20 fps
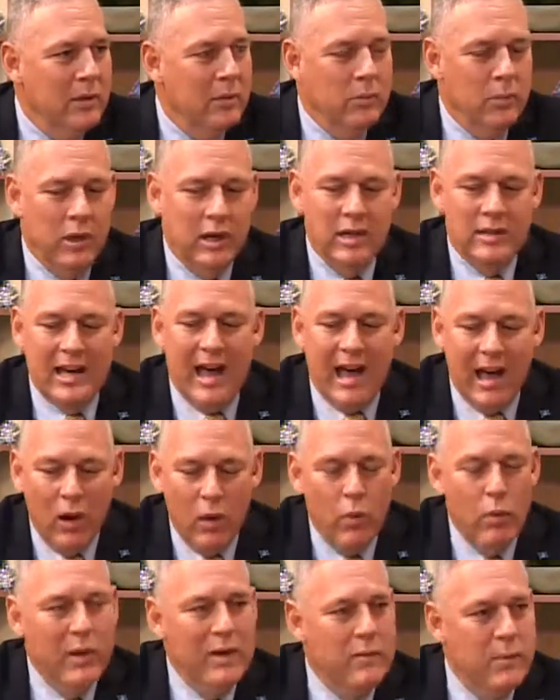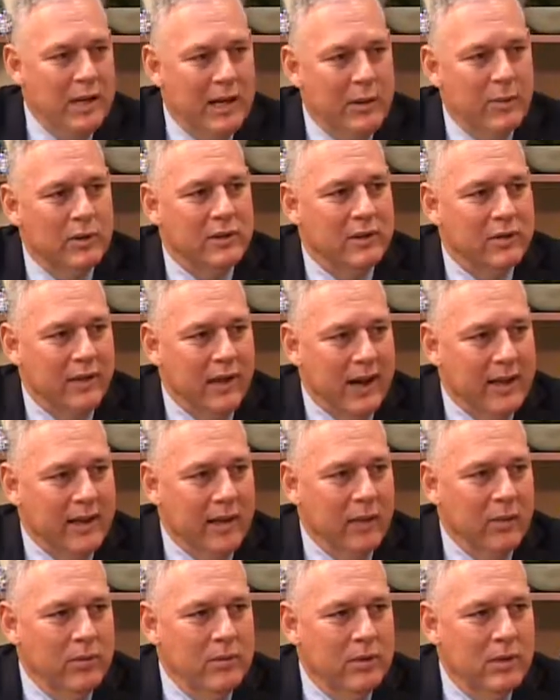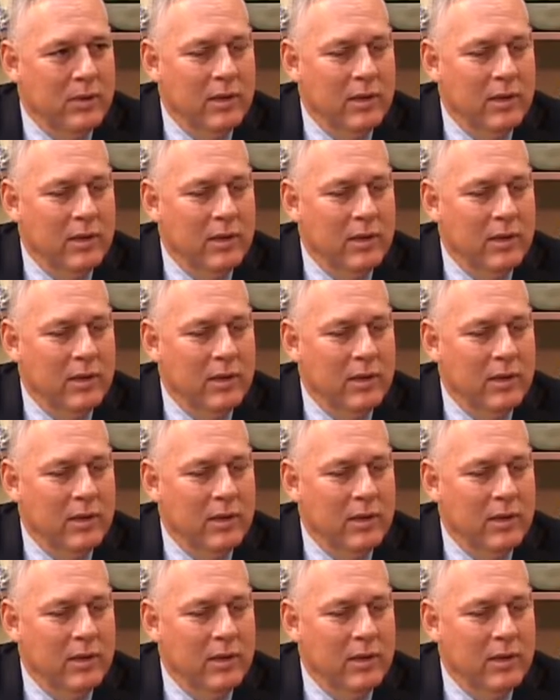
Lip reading: But it's how we've been able to find out.